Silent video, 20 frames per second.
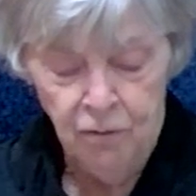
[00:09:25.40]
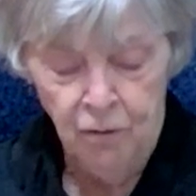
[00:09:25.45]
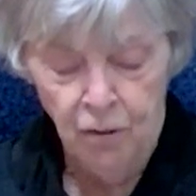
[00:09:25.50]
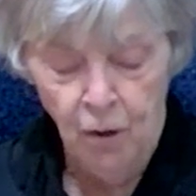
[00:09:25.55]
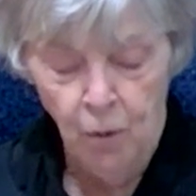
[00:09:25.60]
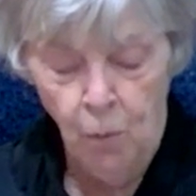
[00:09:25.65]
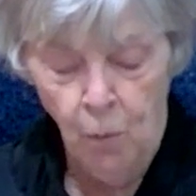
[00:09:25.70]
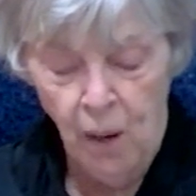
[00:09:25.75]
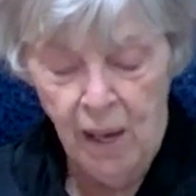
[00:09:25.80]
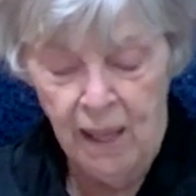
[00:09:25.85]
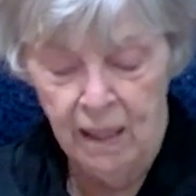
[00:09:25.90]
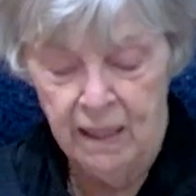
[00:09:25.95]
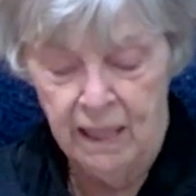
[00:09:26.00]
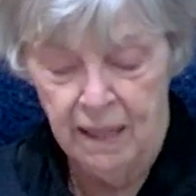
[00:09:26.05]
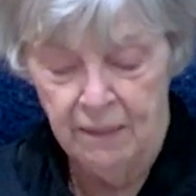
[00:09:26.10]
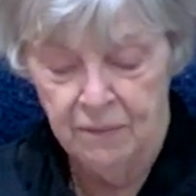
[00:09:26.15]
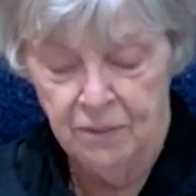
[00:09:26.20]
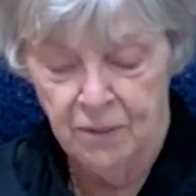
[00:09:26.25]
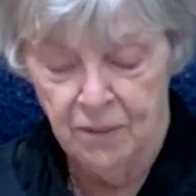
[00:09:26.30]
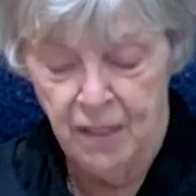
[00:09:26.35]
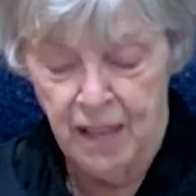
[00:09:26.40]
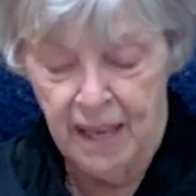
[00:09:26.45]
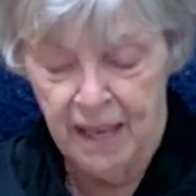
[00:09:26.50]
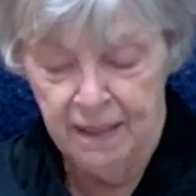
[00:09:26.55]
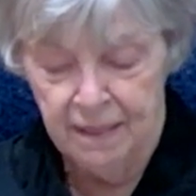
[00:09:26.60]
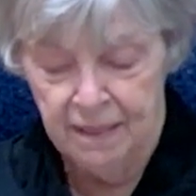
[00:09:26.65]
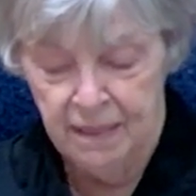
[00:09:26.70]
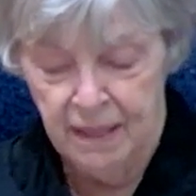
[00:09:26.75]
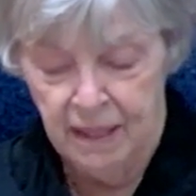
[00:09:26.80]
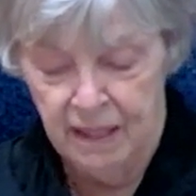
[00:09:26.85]
a while after
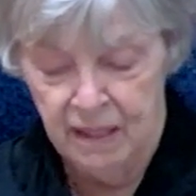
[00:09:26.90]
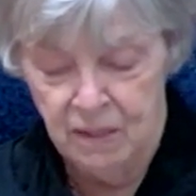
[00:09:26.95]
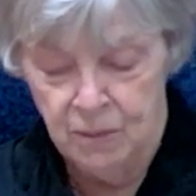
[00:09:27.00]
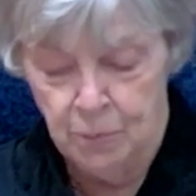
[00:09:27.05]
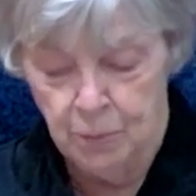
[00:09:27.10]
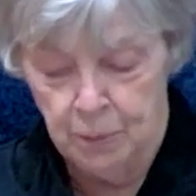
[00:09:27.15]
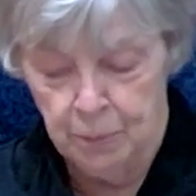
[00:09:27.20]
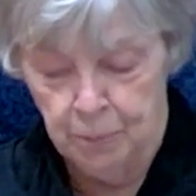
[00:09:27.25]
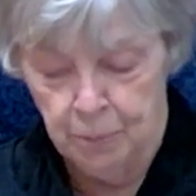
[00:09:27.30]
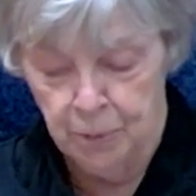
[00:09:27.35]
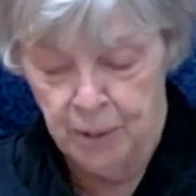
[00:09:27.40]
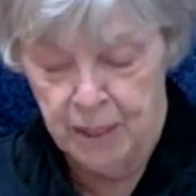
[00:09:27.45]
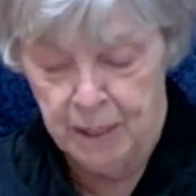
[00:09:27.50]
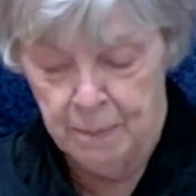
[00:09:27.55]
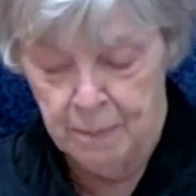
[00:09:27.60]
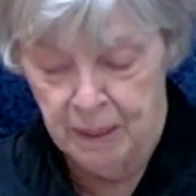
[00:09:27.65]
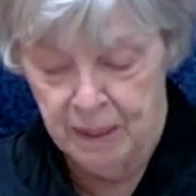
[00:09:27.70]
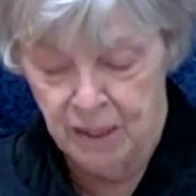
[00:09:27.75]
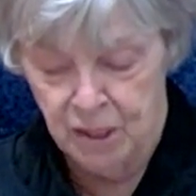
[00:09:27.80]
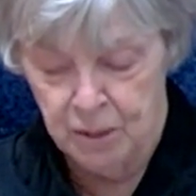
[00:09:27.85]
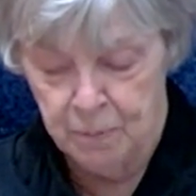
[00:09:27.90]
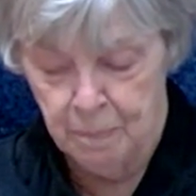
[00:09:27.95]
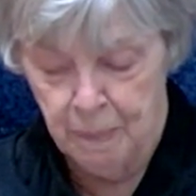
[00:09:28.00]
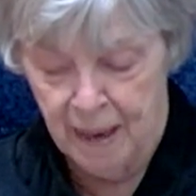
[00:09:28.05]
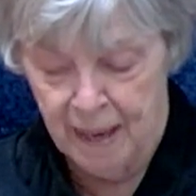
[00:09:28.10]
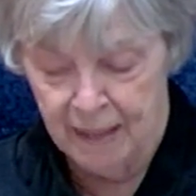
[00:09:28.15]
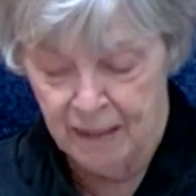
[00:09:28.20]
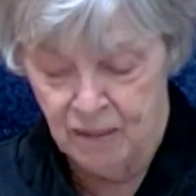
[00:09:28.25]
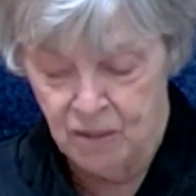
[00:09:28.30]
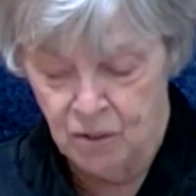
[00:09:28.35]
that, things were pretty much
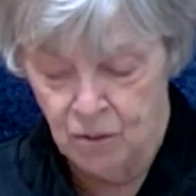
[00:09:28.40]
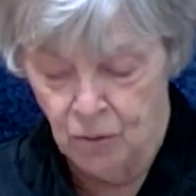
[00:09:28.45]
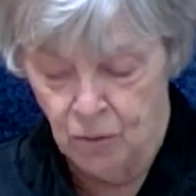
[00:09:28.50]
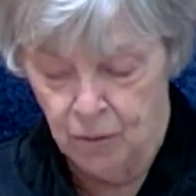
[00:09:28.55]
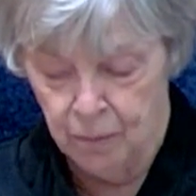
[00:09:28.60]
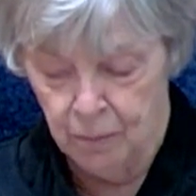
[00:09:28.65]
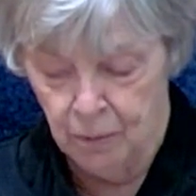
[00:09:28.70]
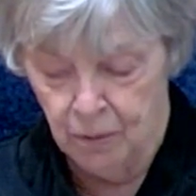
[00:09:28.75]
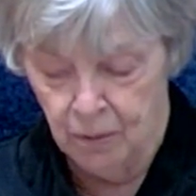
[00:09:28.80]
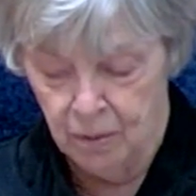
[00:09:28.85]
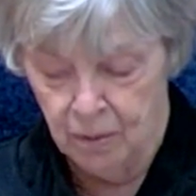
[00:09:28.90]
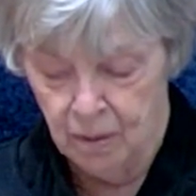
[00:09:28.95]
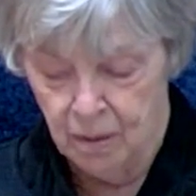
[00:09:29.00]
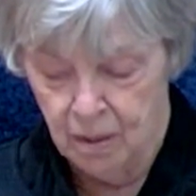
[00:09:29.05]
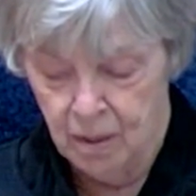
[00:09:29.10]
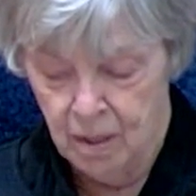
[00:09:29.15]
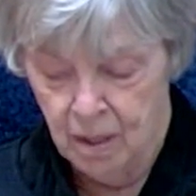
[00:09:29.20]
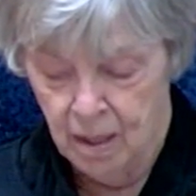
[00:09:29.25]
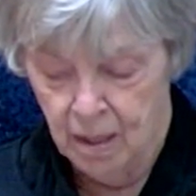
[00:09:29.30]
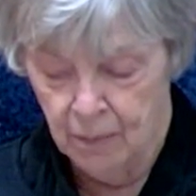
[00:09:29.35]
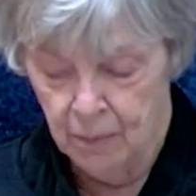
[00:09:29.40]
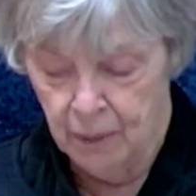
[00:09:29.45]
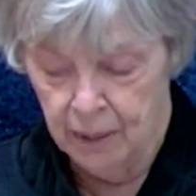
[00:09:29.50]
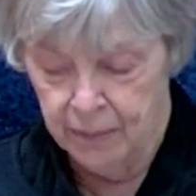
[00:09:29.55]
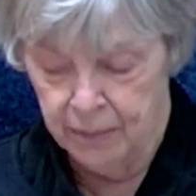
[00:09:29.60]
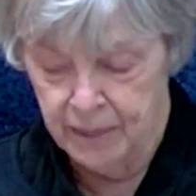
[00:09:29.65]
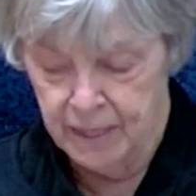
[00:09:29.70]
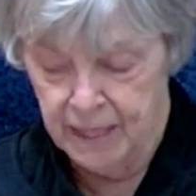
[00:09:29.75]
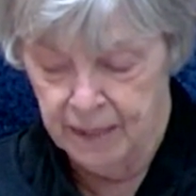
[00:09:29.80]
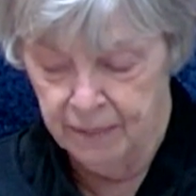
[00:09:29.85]
back to normal
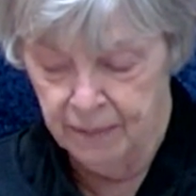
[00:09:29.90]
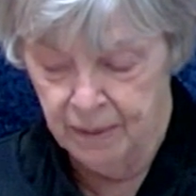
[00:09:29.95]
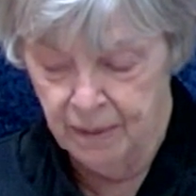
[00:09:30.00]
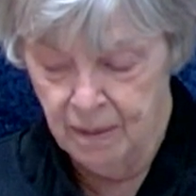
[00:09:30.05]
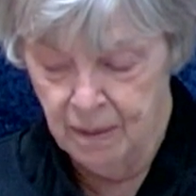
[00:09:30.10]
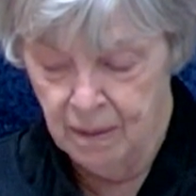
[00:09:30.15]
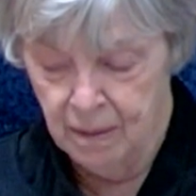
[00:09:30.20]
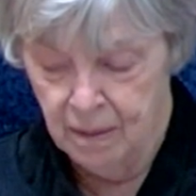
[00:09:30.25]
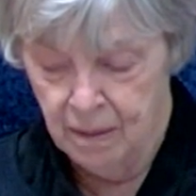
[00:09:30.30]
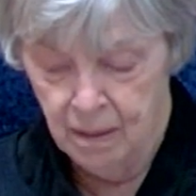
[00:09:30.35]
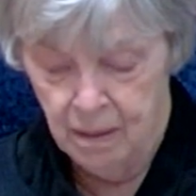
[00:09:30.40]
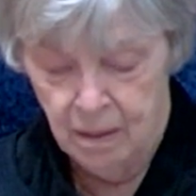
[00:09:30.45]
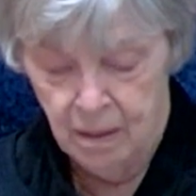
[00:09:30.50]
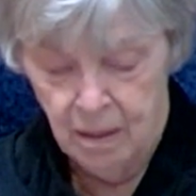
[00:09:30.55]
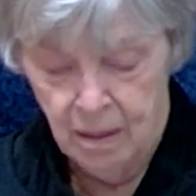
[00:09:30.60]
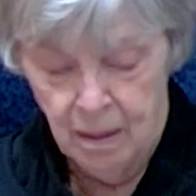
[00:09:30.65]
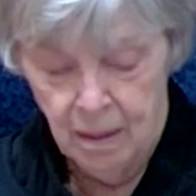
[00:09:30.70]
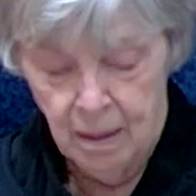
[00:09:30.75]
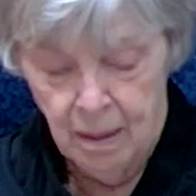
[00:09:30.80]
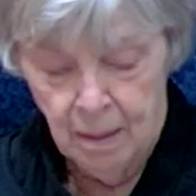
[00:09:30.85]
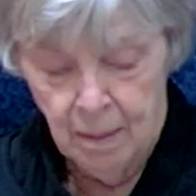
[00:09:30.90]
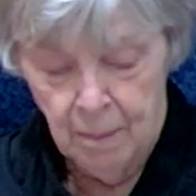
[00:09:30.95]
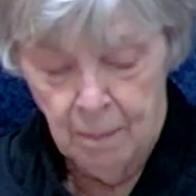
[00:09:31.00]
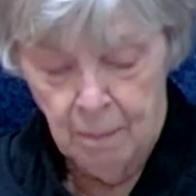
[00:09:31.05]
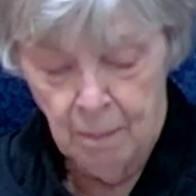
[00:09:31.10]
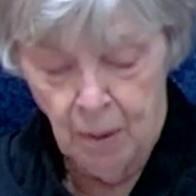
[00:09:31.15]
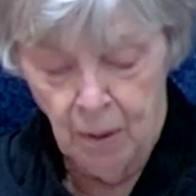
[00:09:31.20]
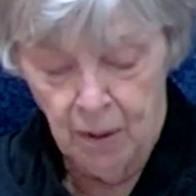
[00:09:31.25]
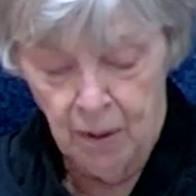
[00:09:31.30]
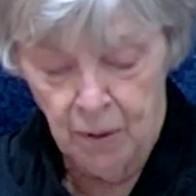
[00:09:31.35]
around heaven.
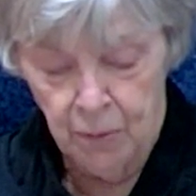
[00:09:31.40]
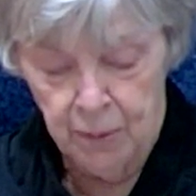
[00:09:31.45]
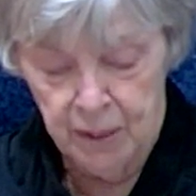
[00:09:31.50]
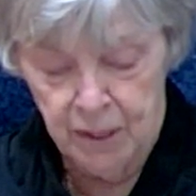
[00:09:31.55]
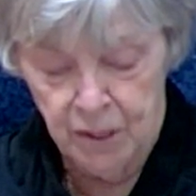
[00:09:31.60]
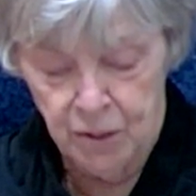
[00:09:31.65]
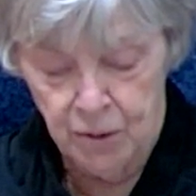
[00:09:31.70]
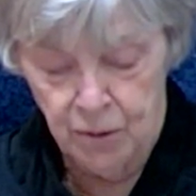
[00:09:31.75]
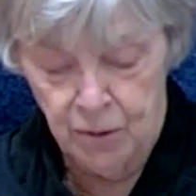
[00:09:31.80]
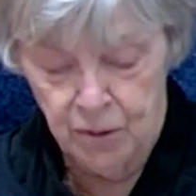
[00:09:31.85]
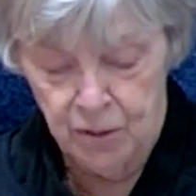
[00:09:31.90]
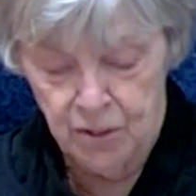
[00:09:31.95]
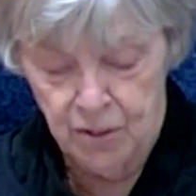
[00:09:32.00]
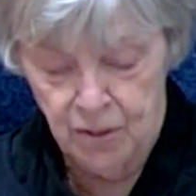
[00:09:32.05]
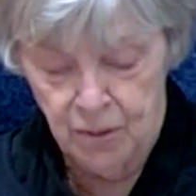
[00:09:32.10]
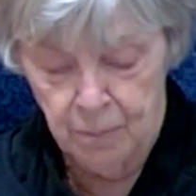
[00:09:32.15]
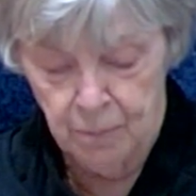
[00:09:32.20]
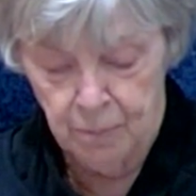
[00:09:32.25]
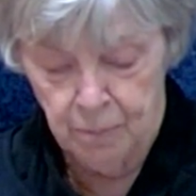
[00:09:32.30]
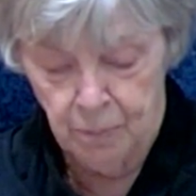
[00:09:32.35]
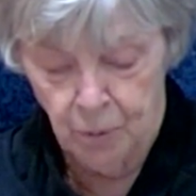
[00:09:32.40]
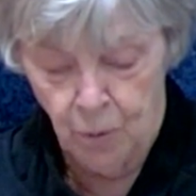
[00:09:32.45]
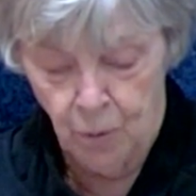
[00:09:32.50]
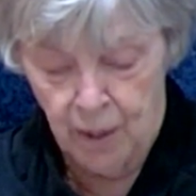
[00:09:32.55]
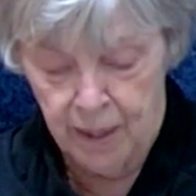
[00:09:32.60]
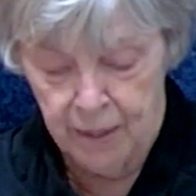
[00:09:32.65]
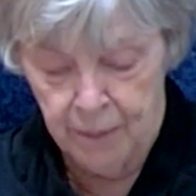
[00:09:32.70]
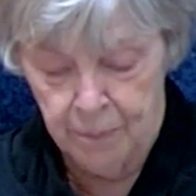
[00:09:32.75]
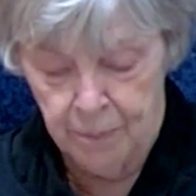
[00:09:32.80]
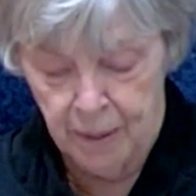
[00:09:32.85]
Mark returned to the
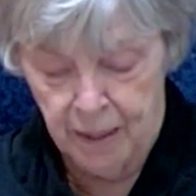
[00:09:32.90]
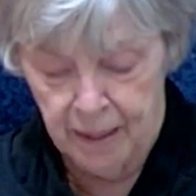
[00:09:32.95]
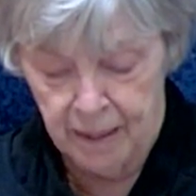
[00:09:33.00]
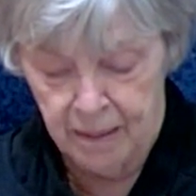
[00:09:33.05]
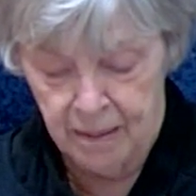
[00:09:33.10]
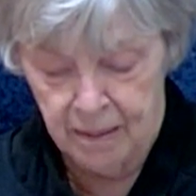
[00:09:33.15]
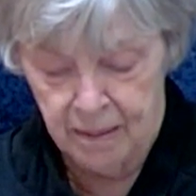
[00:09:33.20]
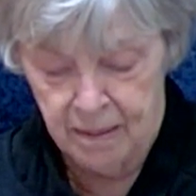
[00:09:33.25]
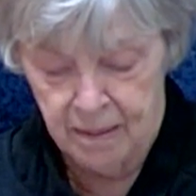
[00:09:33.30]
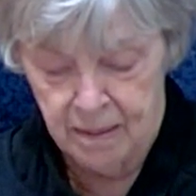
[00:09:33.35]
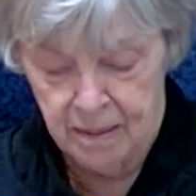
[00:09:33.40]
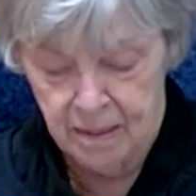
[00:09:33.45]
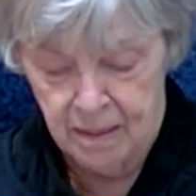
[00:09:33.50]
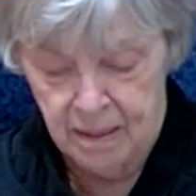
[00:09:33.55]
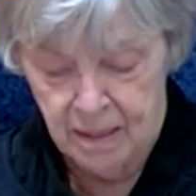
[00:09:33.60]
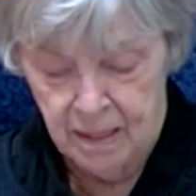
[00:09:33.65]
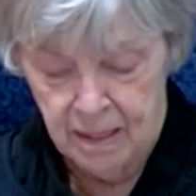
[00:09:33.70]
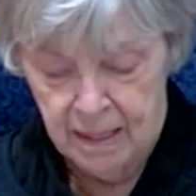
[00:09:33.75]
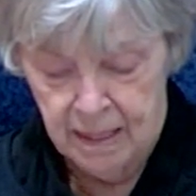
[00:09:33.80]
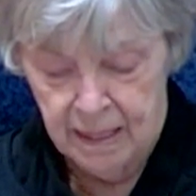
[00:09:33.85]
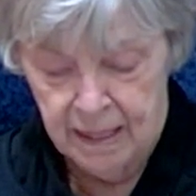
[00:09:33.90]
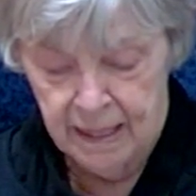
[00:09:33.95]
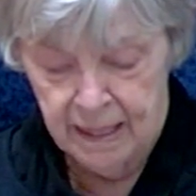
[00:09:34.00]
choir practice. He